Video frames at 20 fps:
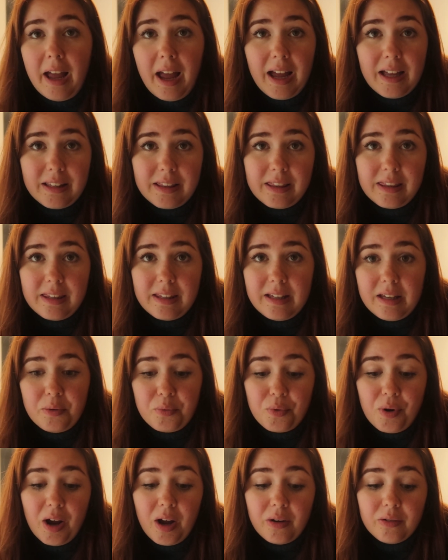At
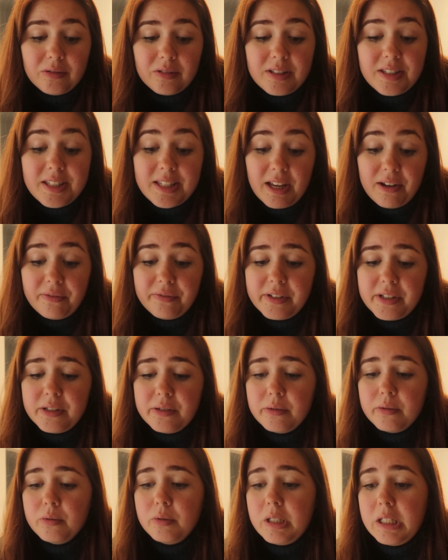around
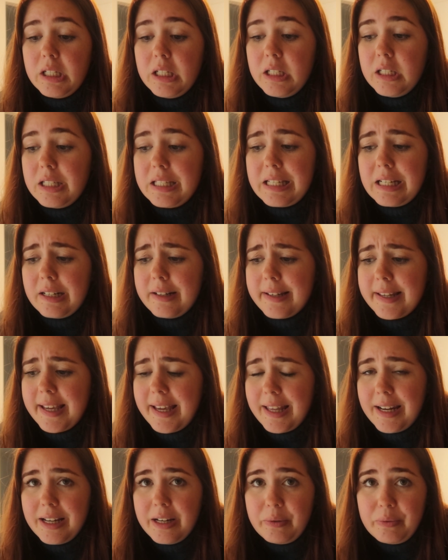7 we started
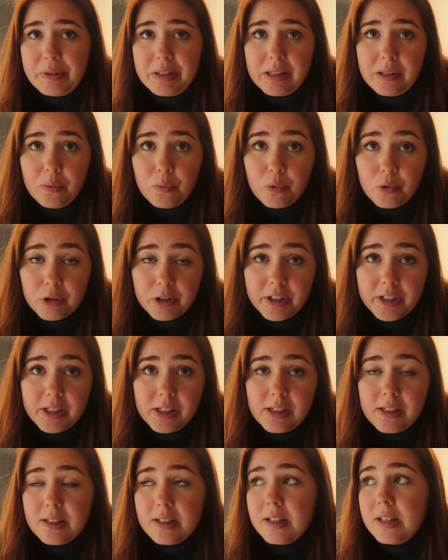getting really
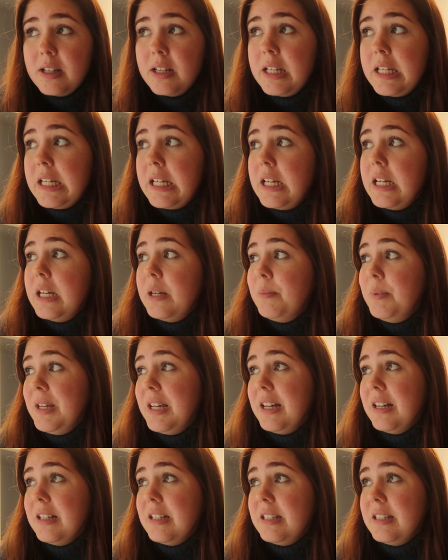worried
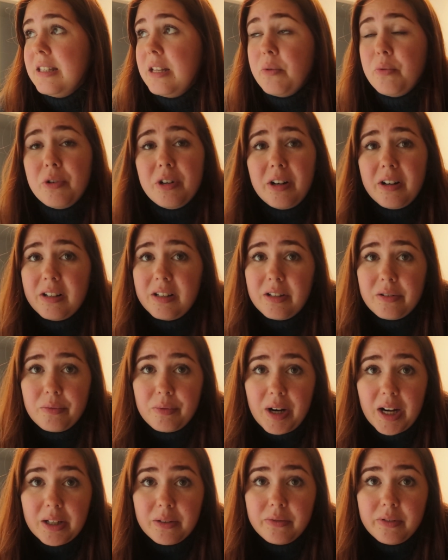because they weren't
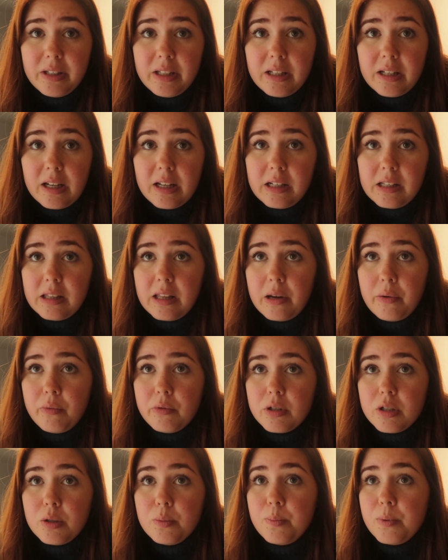arriving, and they
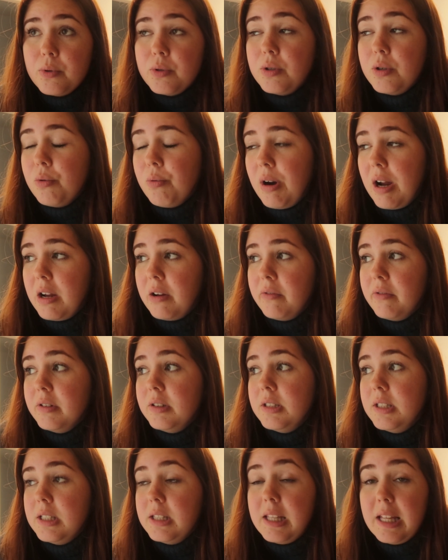were supposed to arrive
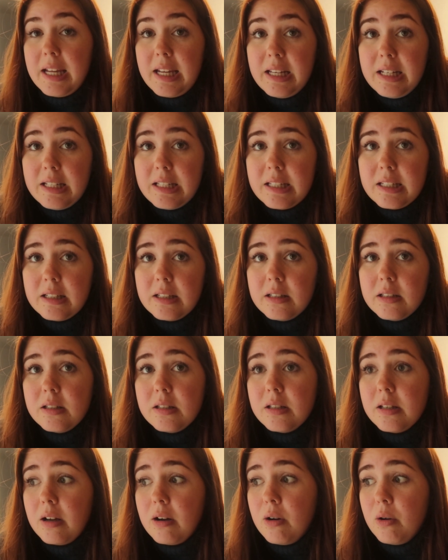until 8.
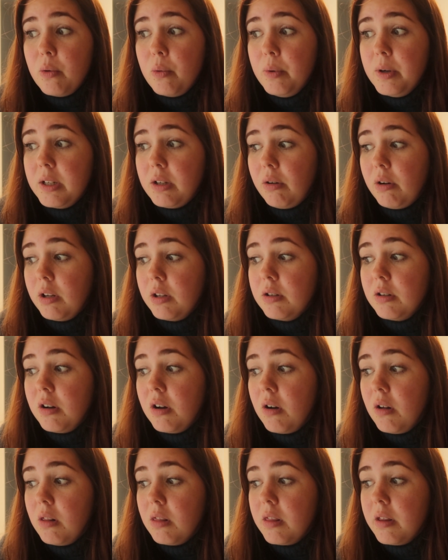So we tried to
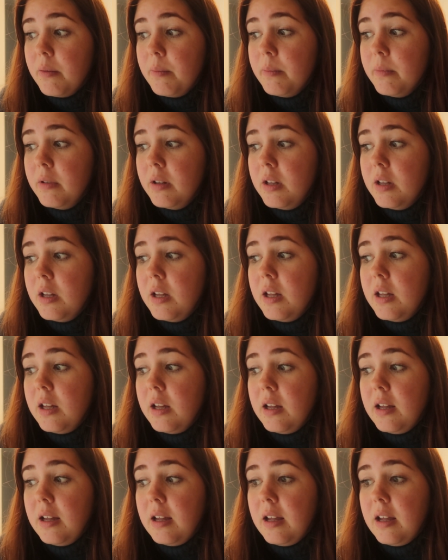call them
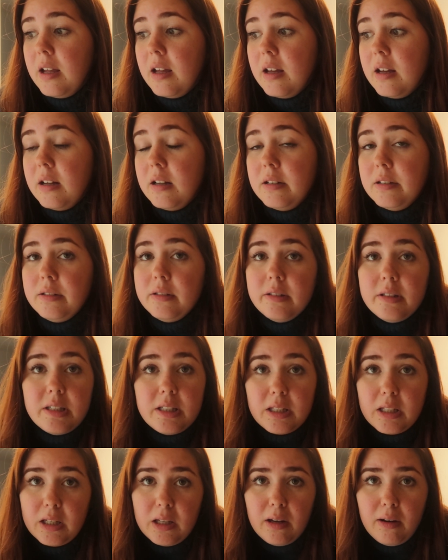and
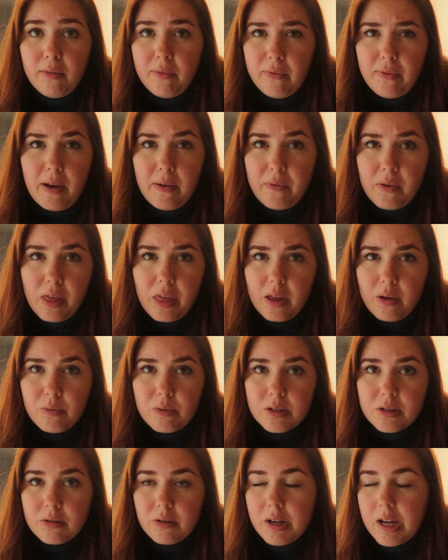see if everything
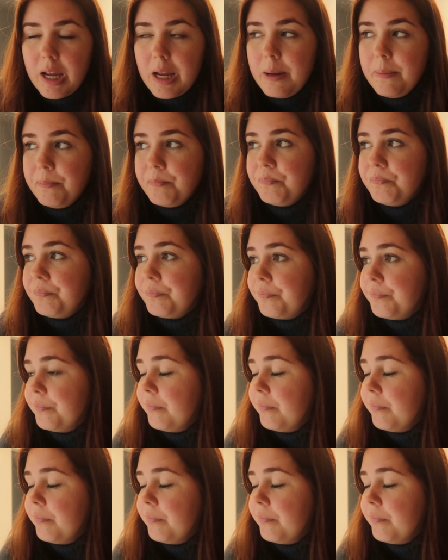was okay,